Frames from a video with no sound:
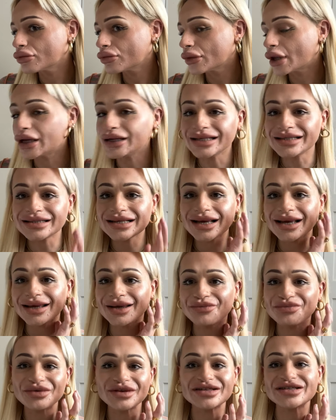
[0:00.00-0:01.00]
Can you see?
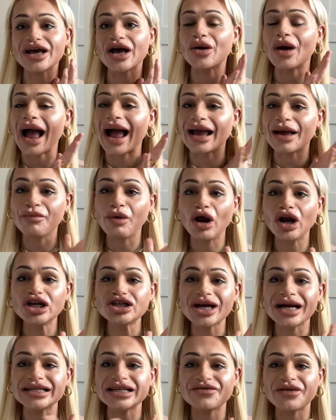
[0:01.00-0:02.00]
So I
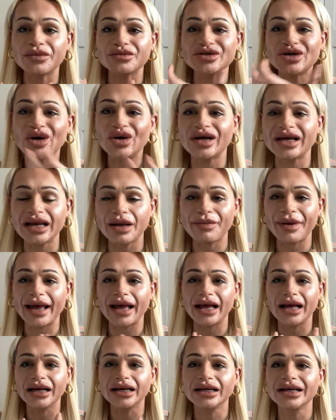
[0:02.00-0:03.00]
apologise if I'm talking a
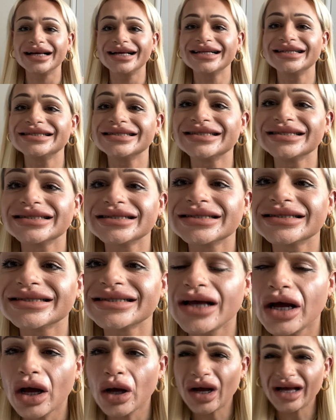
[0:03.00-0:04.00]
bit
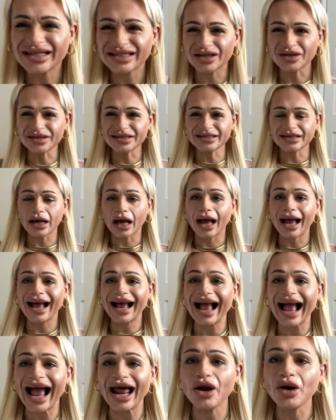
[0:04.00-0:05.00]
Oh, I just,
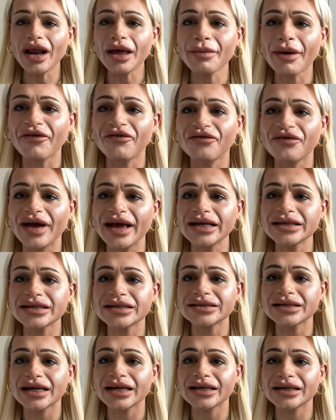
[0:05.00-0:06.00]
I don't know, my face
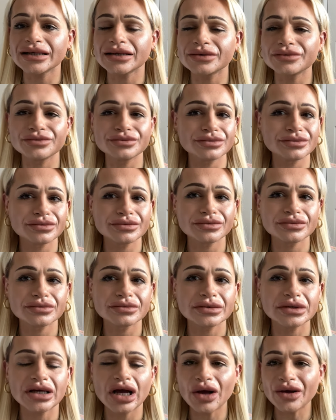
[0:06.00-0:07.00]
is like
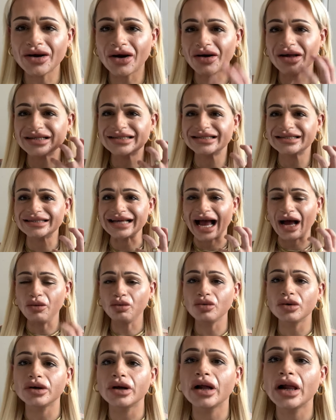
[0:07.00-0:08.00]
going on a
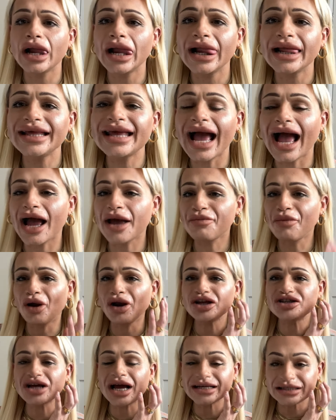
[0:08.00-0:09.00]
down. Yeah, I
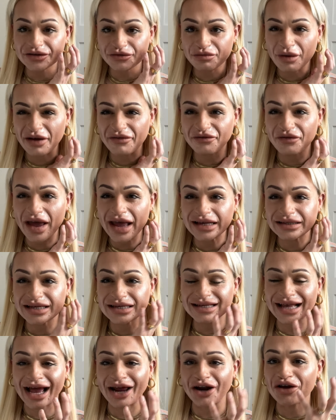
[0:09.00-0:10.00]
apologise if my face
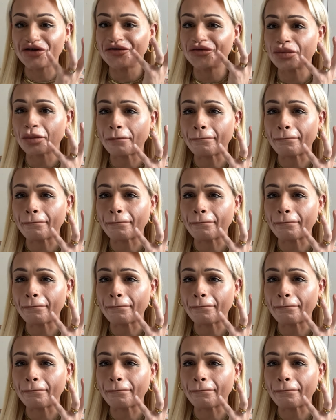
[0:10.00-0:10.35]
is kind of,